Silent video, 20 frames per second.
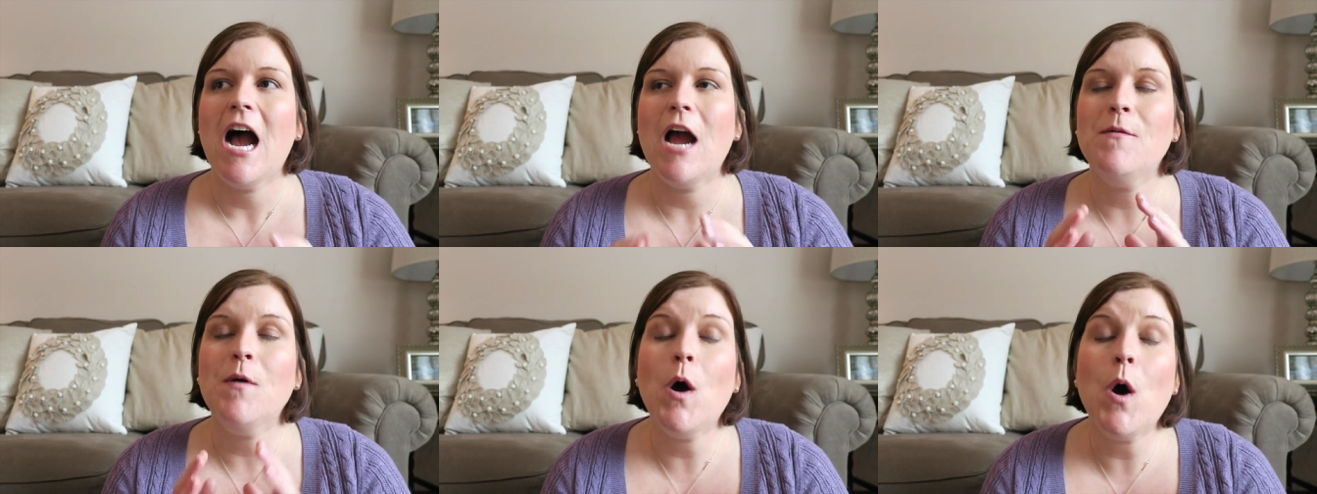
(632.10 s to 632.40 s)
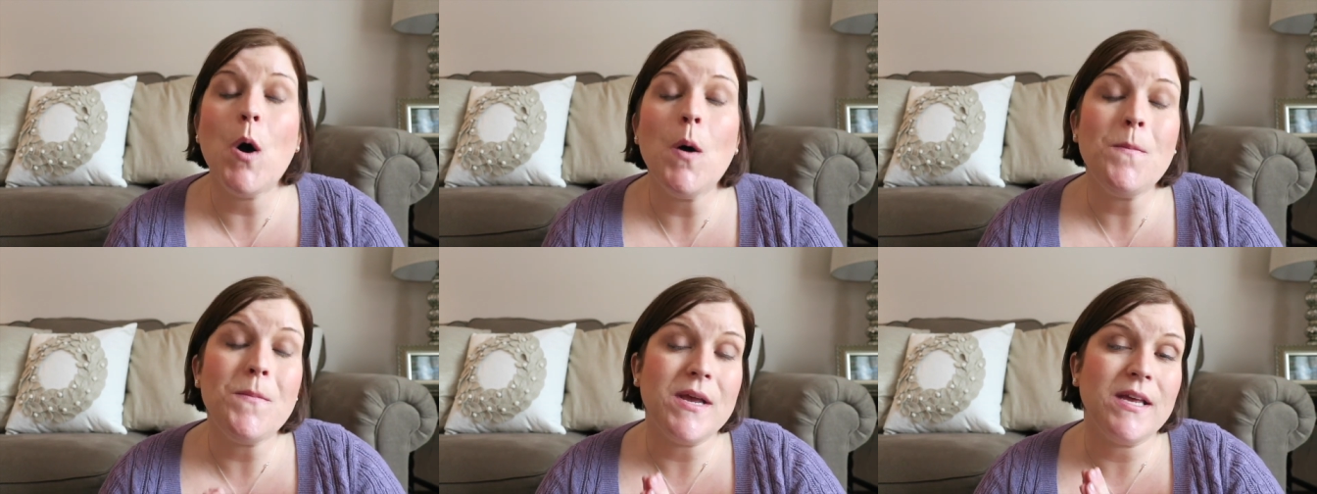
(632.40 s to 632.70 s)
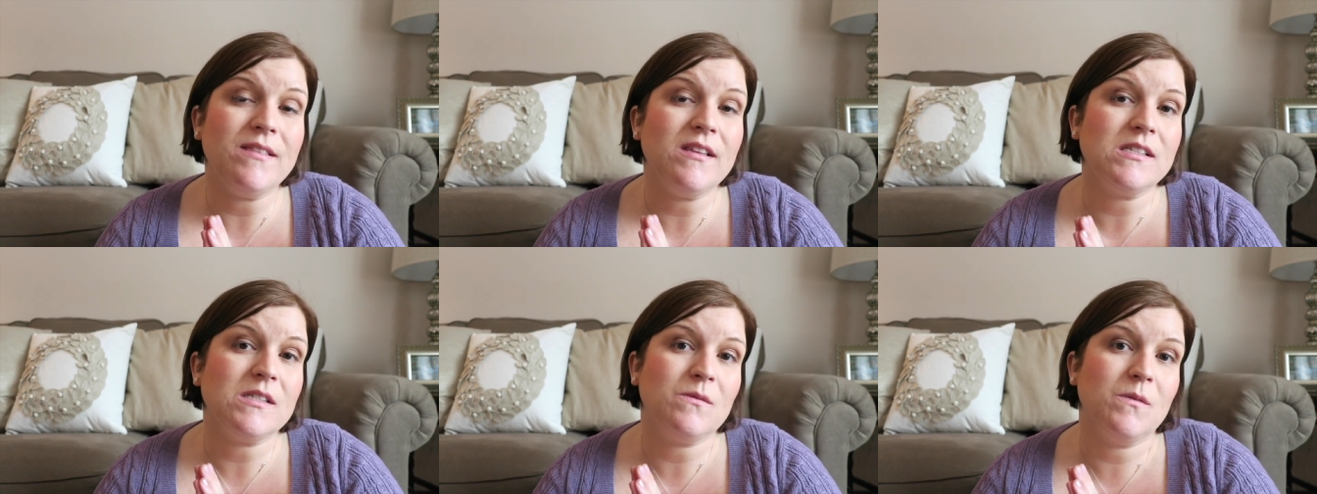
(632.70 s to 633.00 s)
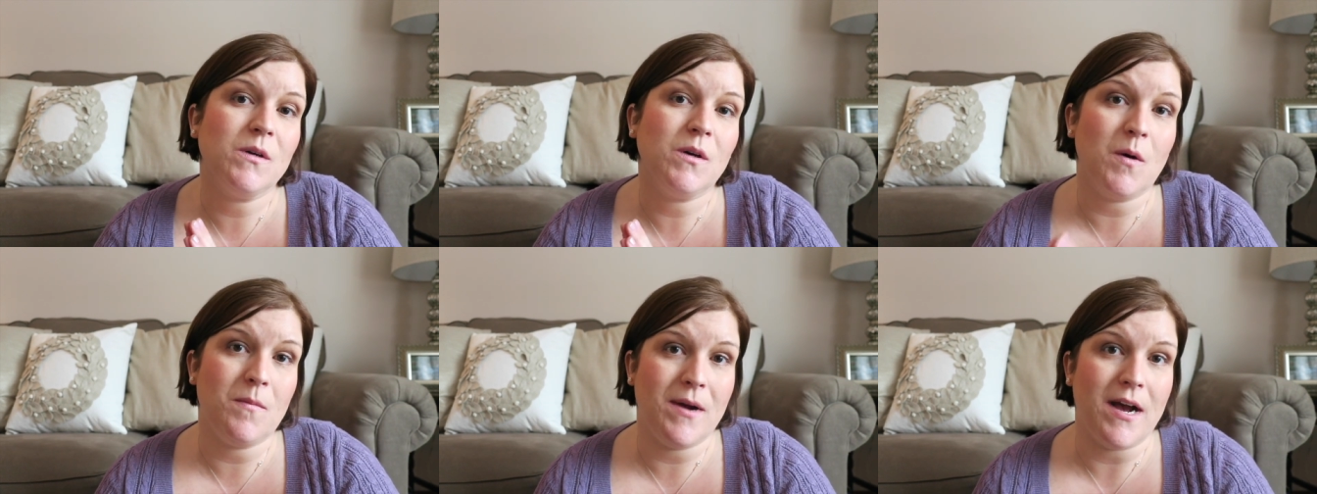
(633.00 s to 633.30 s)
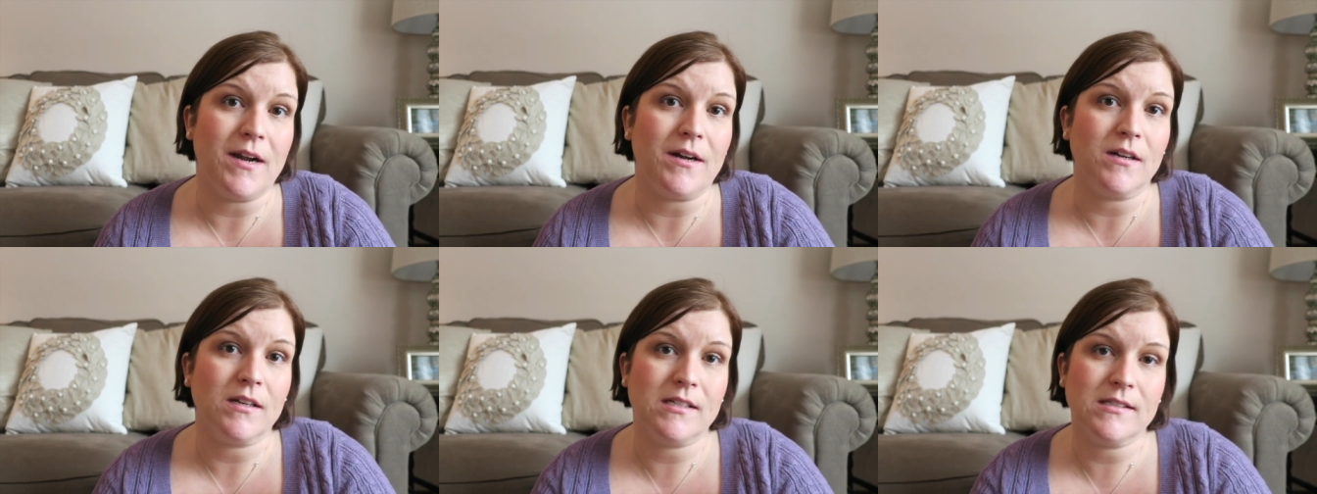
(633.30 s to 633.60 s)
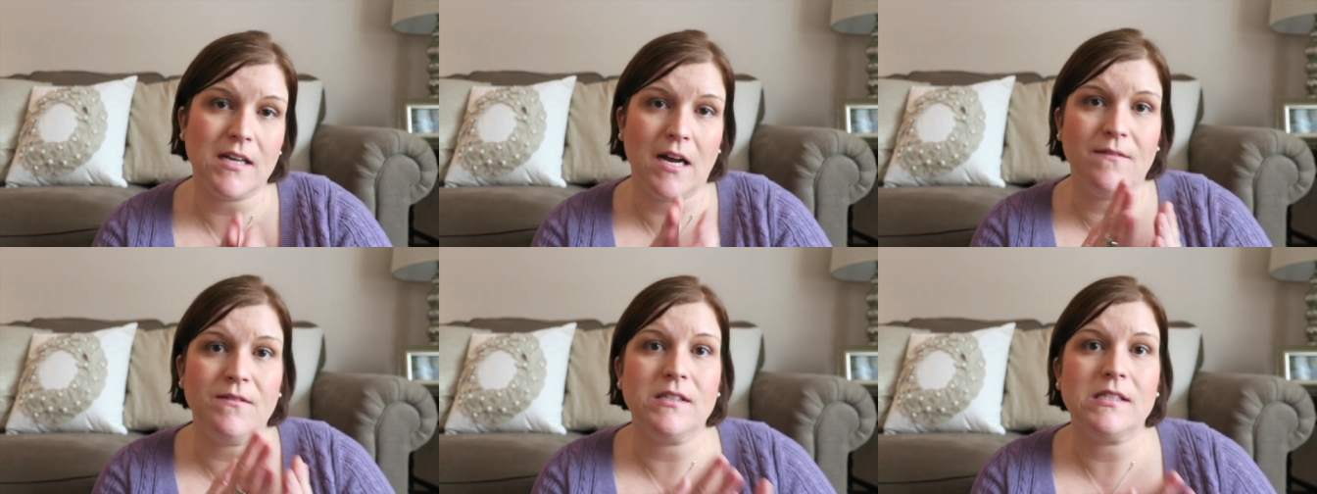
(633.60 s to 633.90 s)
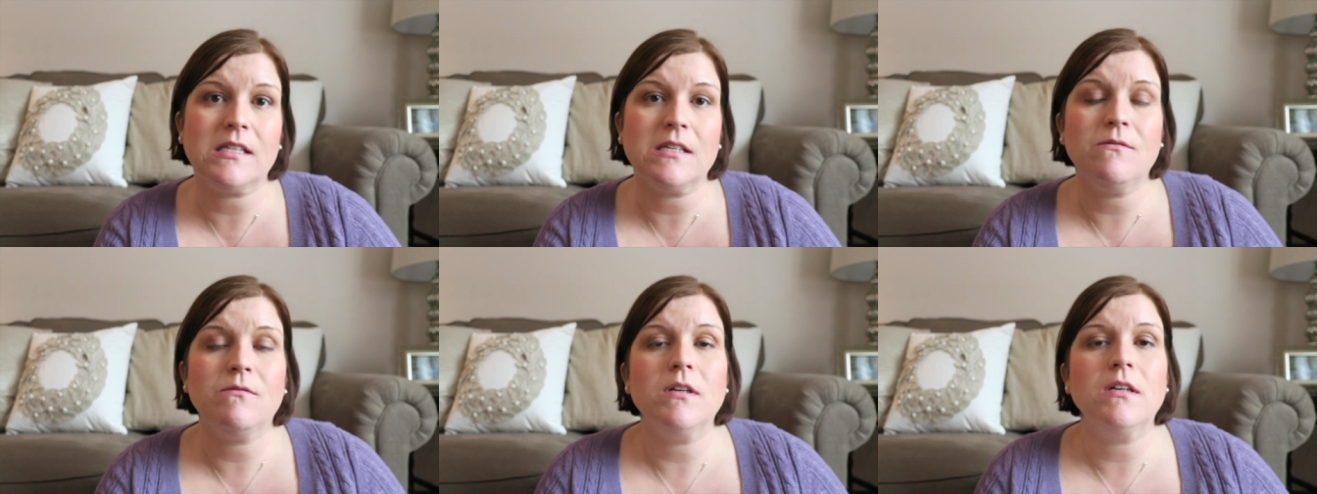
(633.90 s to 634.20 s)
I'm hoping this will go better because
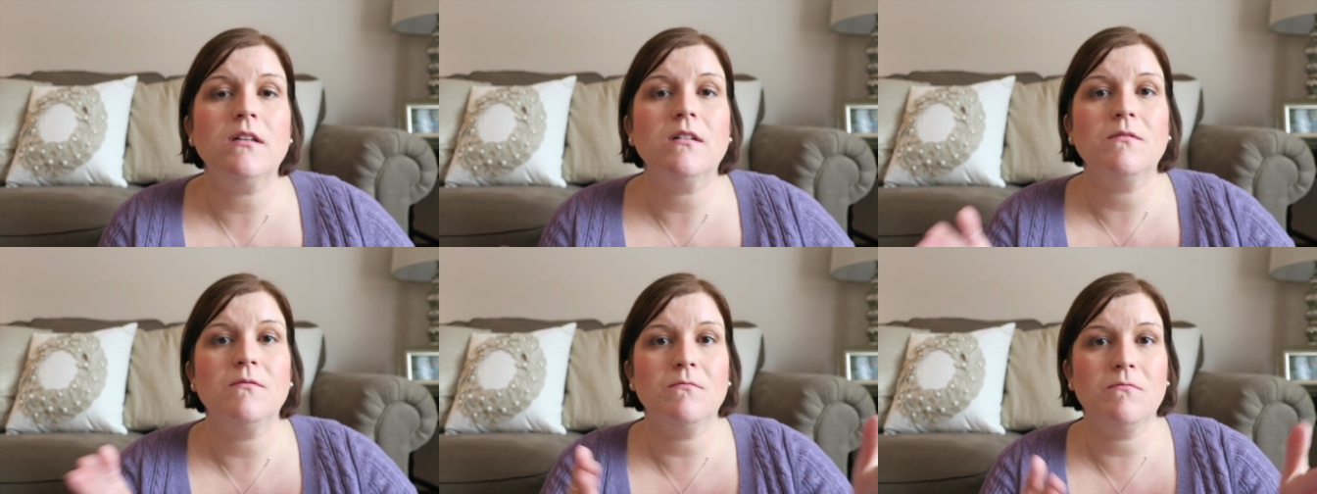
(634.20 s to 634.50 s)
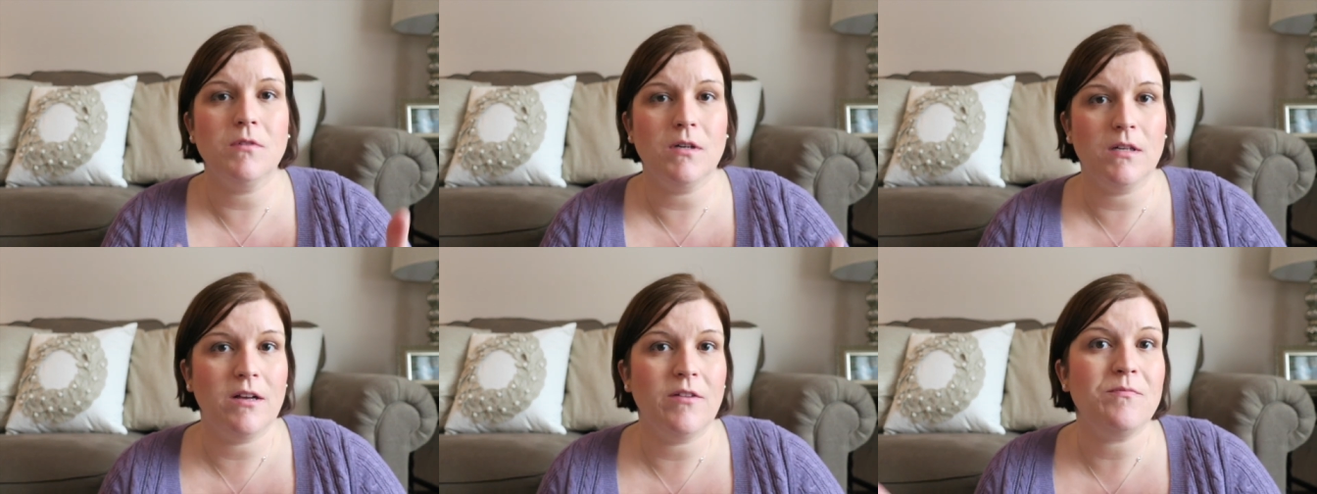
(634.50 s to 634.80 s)
obviously we'll